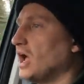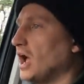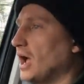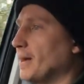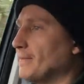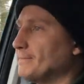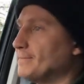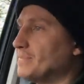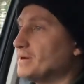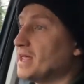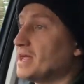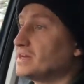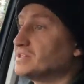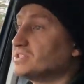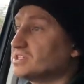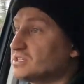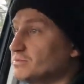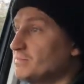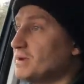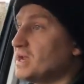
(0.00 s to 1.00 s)
um, but that
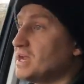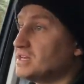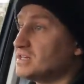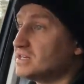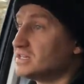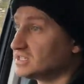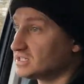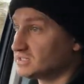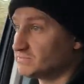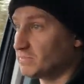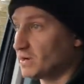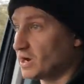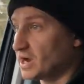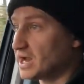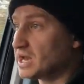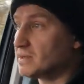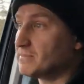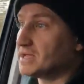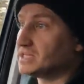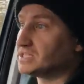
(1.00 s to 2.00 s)
doesn't mean that it's by
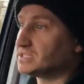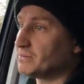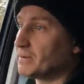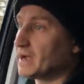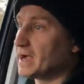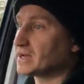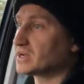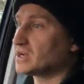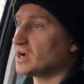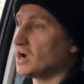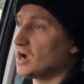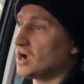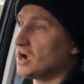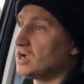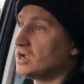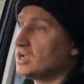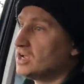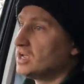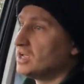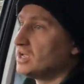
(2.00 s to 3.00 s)
any means a bad car.